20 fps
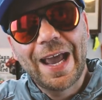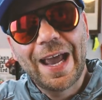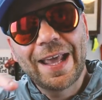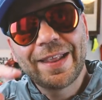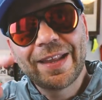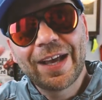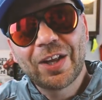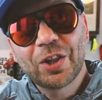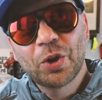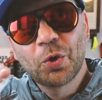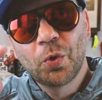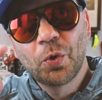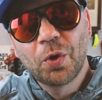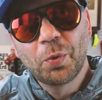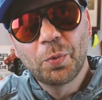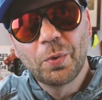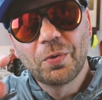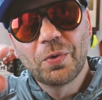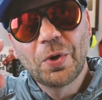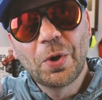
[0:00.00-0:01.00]
and that
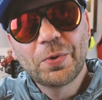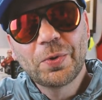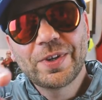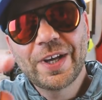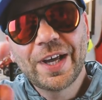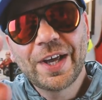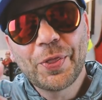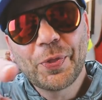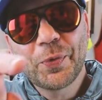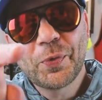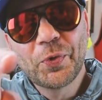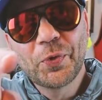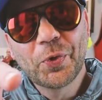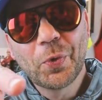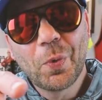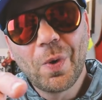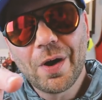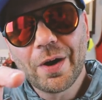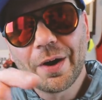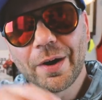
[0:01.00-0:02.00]
lure will rotate through
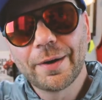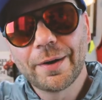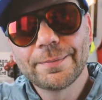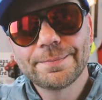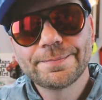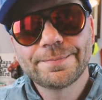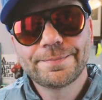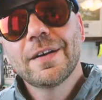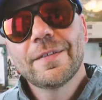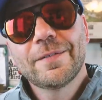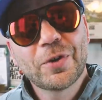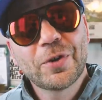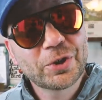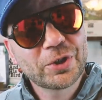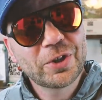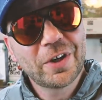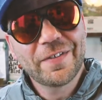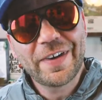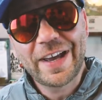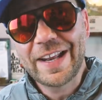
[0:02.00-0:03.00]
the water.
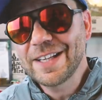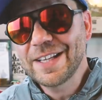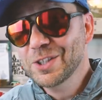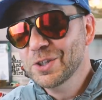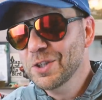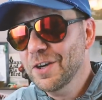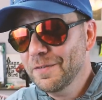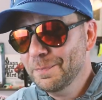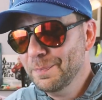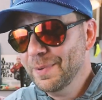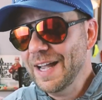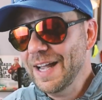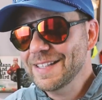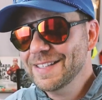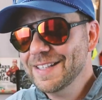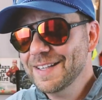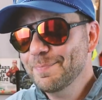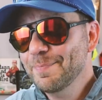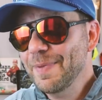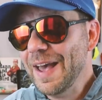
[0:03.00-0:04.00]
First off, any soft
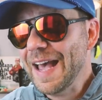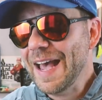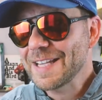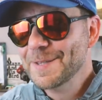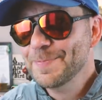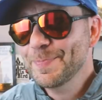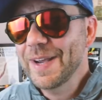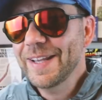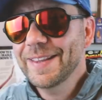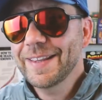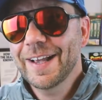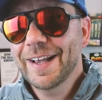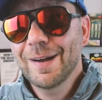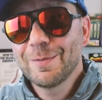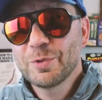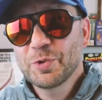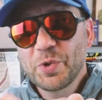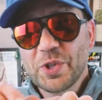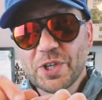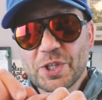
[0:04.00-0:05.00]
plastic bass bait that
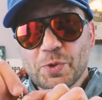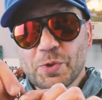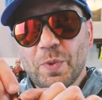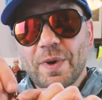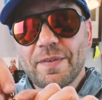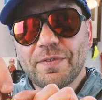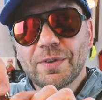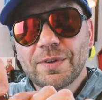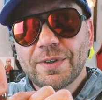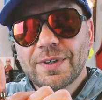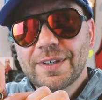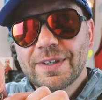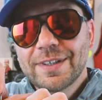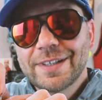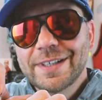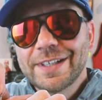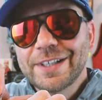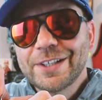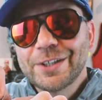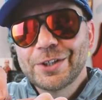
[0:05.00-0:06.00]
comes with a swivel
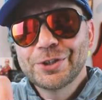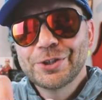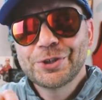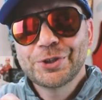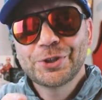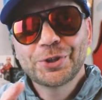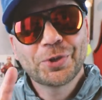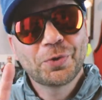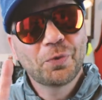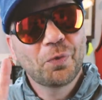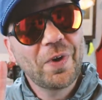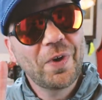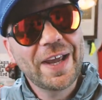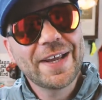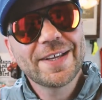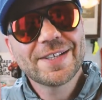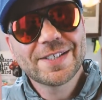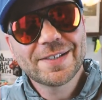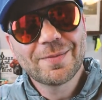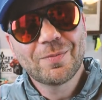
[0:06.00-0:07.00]
should
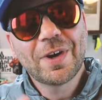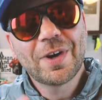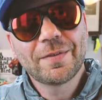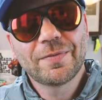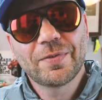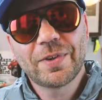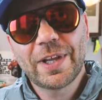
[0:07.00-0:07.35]
raise some red